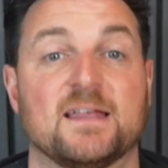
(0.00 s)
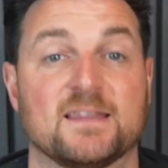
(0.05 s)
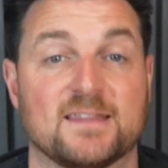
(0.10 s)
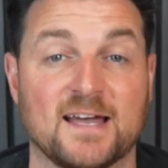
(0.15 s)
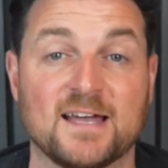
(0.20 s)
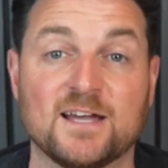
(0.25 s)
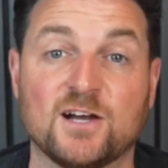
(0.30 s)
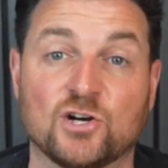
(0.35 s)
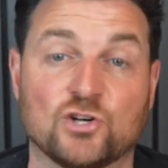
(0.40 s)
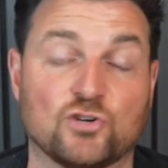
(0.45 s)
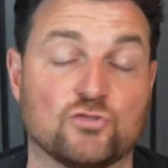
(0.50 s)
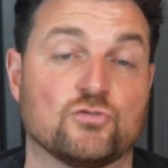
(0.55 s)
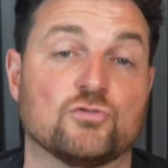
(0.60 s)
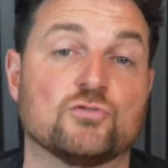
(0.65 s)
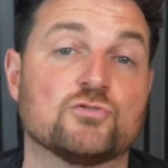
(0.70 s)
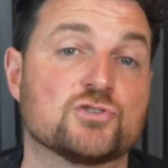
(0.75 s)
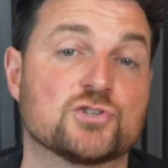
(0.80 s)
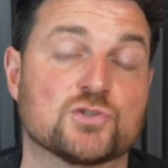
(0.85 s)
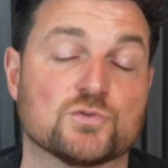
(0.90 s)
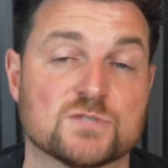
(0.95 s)
They are
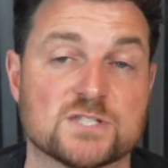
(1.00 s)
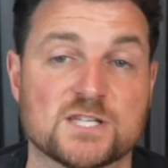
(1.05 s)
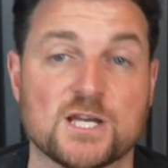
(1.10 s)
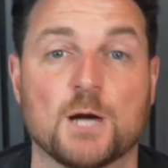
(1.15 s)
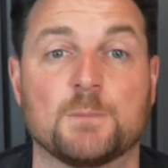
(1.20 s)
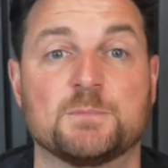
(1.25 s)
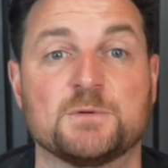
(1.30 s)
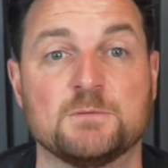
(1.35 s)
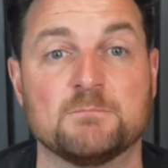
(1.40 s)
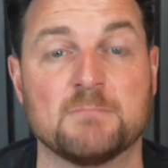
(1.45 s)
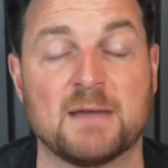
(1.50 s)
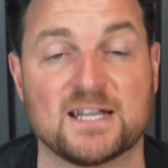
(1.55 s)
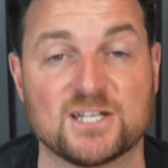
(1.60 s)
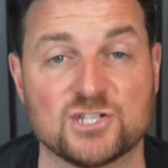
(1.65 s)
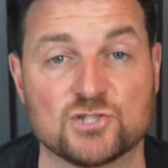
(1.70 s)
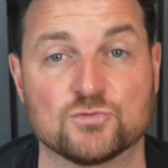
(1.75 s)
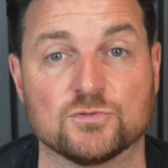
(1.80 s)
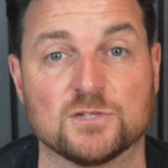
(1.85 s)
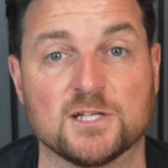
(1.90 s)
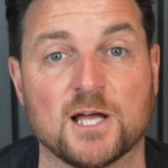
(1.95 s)
crucial to help you
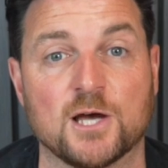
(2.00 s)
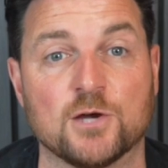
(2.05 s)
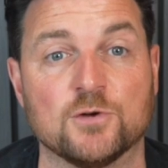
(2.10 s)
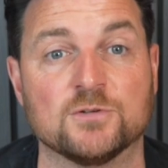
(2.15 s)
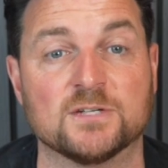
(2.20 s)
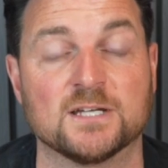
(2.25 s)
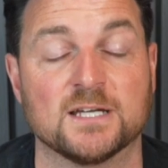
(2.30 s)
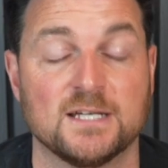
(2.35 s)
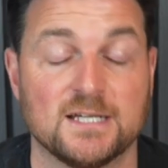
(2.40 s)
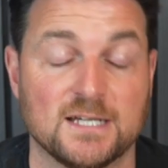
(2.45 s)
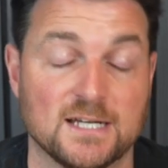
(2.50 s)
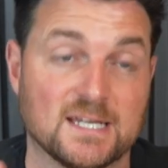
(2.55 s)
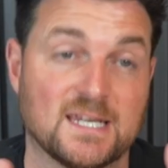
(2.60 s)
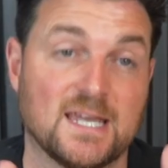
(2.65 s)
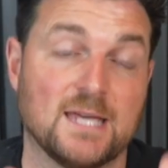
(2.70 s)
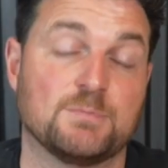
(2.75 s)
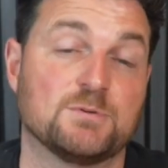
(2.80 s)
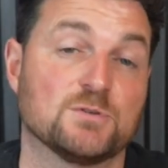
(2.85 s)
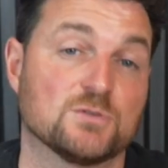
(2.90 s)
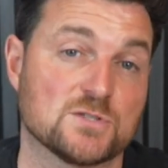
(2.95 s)
manage your load and
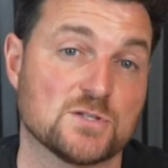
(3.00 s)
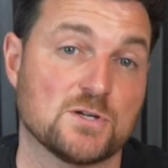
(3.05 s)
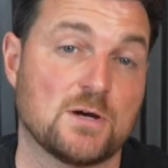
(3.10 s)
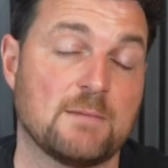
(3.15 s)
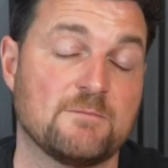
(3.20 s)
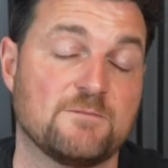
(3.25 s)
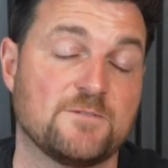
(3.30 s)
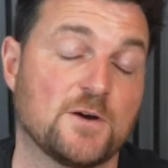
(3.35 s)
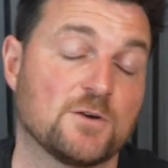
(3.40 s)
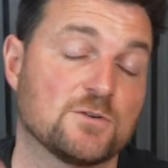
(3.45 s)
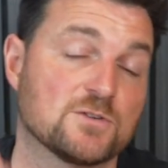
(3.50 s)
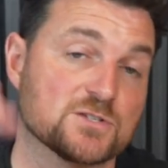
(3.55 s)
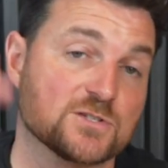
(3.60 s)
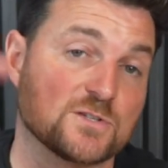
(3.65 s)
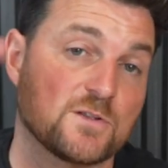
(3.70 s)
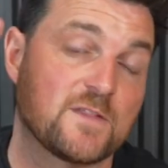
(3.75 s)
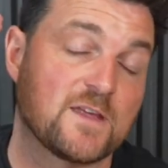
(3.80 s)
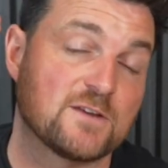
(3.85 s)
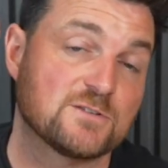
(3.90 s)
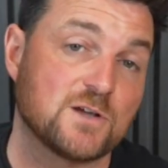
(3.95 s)
keep your time focused
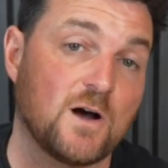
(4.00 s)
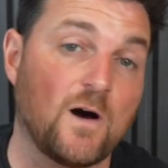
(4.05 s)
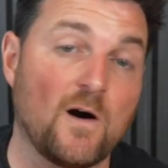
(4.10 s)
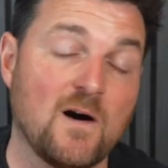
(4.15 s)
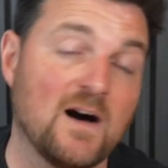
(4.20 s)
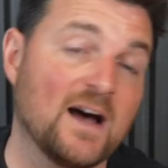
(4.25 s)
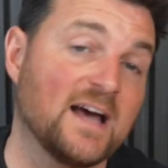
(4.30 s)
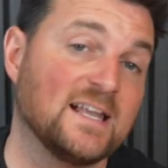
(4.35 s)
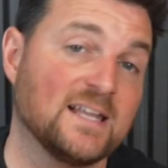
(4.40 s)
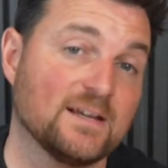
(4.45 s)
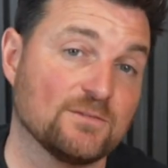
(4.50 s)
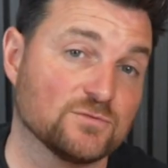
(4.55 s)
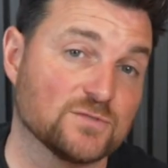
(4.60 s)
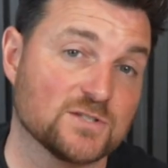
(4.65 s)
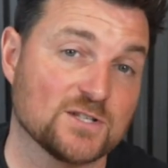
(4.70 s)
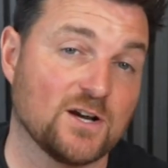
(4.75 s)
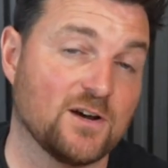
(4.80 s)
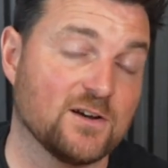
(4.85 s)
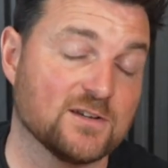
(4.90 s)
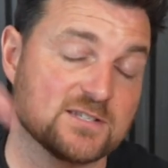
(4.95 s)
on those higher level
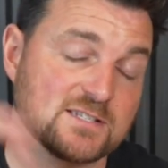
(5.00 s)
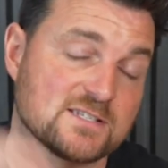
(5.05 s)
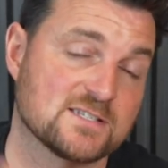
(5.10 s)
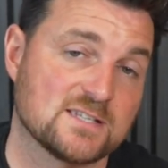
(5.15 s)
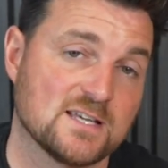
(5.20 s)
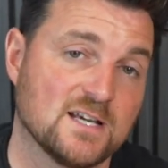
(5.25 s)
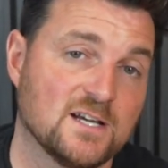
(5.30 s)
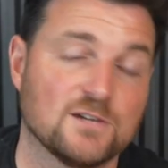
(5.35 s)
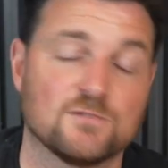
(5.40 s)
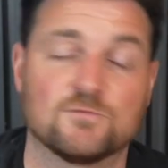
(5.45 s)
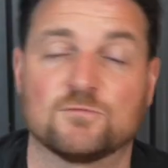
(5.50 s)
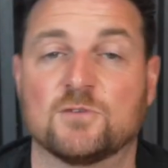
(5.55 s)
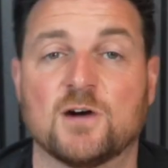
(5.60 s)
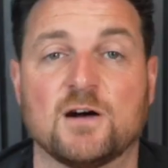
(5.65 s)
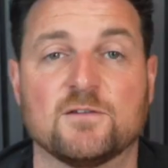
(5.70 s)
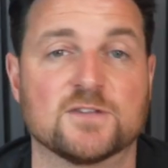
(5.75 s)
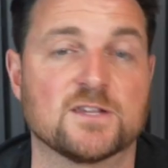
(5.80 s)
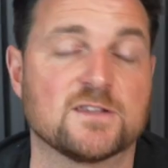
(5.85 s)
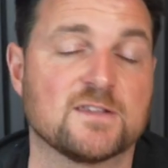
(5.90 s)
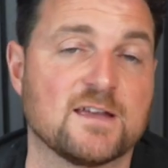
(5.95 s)
tasks
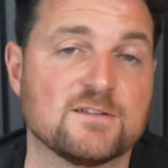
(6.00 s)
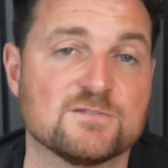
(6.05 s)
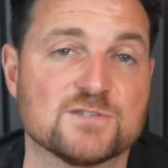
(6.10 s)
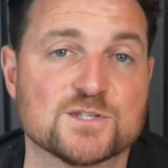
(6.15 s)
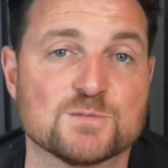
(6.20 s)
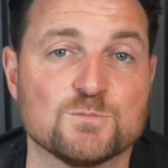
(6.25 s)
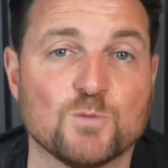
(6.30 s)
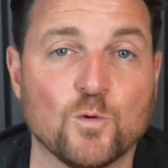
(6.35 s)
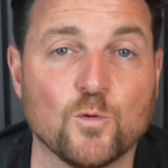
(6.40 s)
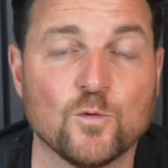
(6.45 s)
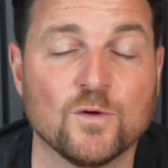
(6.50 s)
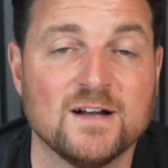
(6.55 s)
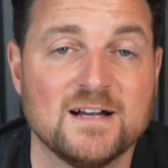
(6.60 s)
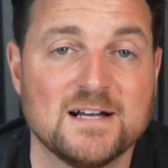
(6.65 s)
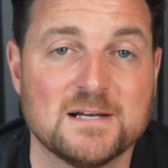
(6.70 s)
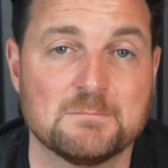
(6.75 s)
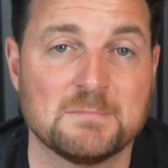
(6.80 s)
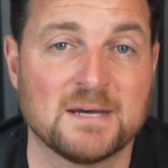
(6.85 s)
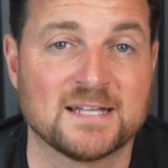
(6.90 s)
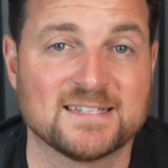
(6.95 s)
rather than those small
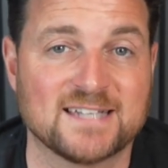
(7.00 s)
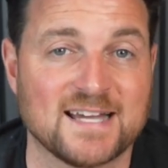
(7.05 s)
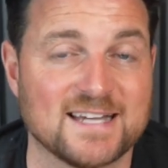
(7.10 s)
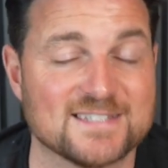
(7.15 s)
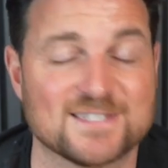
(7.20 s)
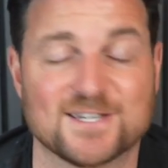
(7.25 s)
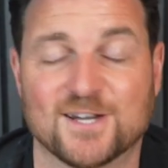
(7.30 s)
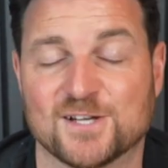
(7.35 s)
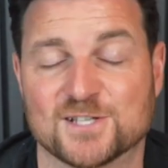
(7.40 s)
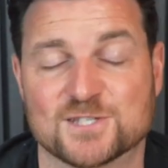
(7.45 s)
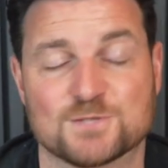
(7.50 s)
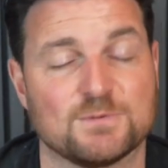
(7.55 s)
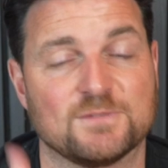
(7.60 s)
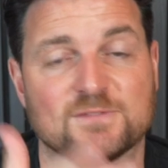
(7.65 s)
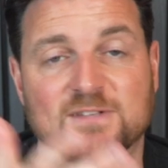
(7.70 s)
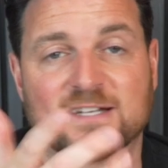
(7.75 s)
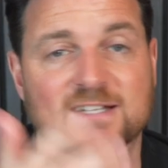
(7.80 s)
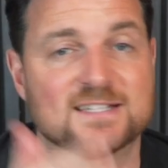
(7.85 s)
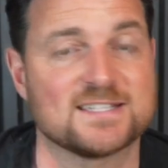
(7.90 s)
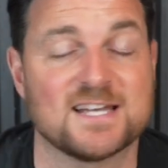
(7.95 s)
mundane tasks. We've
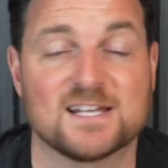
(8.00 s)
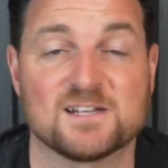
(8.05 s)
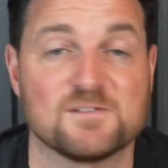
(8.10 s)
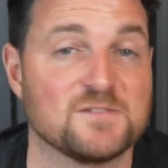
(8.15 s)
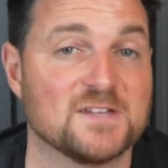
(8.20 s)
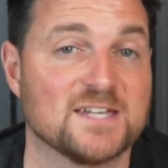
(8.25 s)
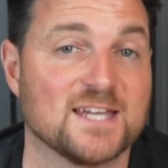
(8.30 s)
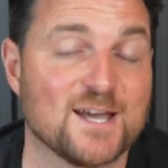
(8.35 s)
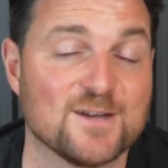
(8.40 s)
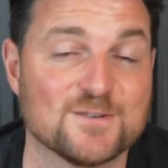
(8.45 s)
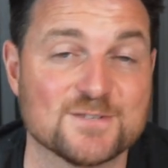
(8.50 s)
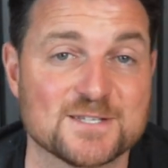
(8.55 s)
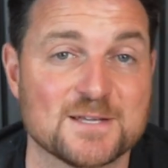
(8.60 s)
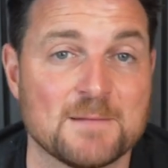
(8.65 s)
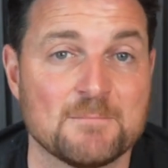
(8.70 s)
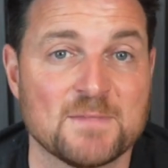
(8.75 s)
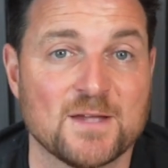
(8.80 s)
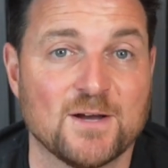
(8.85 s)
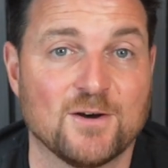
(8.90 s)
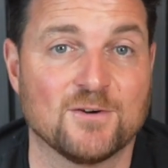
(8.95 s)
done a ton of videos
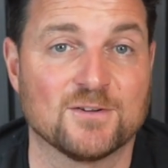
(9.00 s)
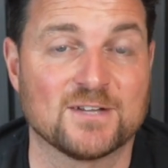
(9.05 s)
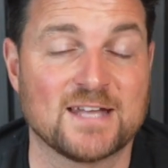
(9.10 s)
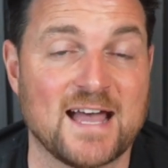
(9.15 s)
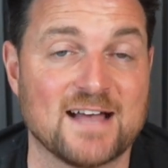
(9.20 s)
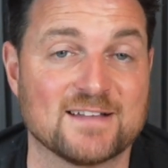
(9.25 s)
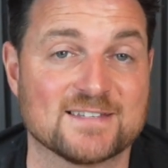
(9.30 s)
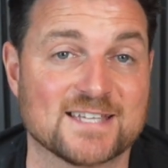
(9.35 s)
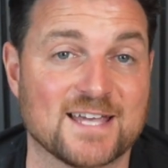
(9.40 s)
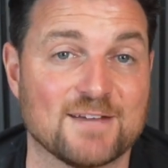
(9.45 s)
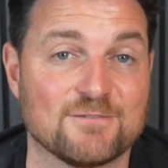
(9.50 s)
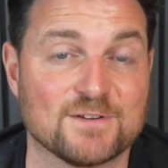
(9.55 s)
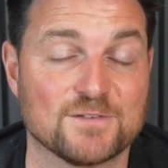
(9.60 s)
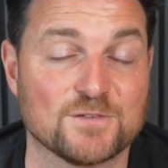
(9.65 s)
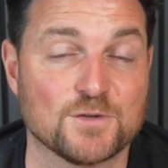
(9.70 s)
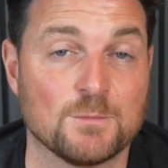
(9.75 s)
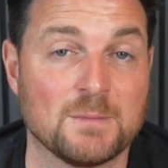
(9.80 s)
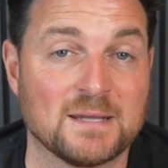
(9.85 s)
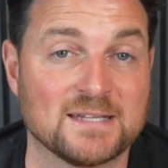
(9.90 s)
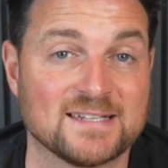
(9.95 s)
on how to get rid of
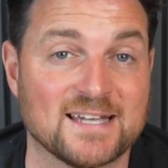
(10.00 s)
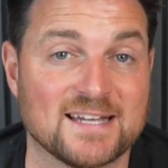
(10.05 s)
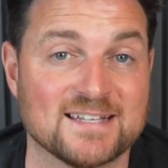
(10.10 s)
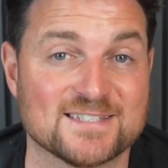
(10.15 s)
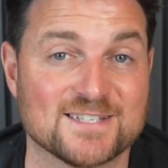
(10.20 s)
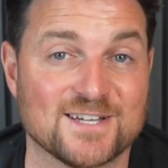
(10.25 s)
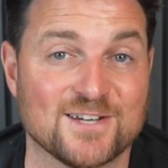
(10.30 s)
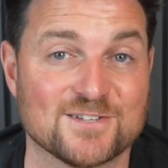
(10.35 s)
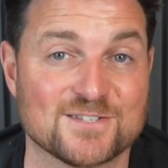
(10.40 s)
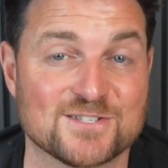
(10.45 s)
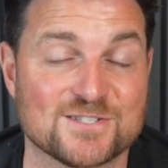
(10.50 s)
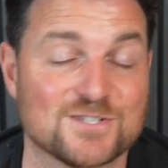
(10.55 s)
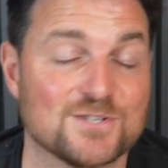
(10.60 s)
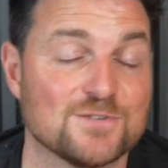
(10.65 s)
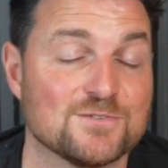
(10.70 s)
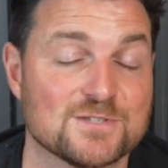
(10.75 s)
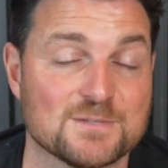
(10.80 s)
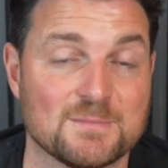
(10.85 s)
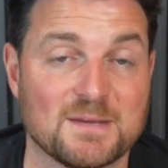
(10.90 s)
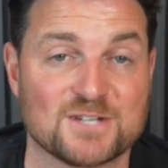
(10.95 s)
your mundane tasks
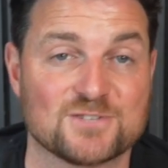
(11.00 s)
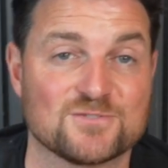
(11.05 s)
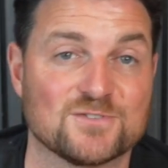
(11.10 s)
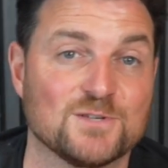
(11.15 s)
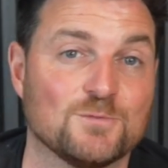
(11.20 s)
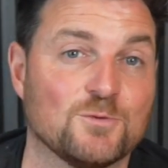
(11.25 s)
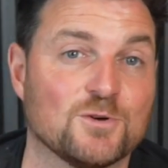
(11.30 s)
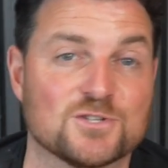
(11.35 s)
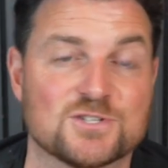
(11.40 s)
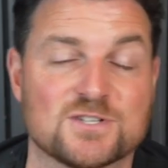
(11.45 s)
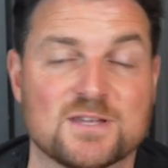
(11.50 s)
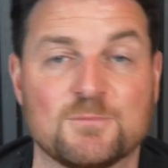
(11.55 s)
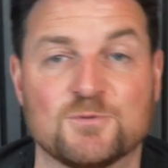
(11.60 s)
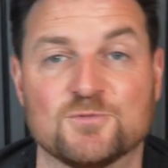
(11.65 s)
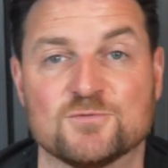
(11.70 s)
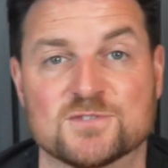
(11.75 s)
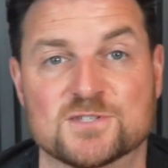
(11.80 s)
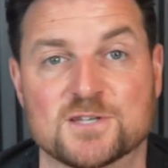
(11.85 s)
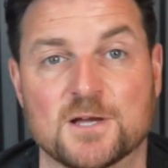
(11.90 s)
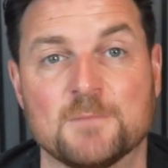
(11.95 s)
too, so make sure you watch them
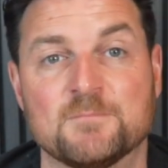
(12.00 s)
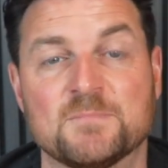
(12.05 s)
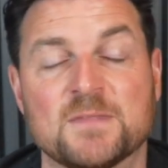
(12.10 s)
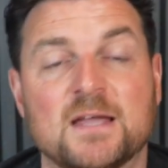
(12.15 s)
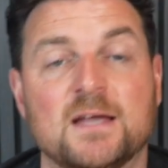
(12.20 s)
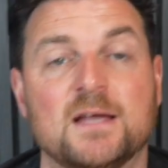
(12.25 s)
also.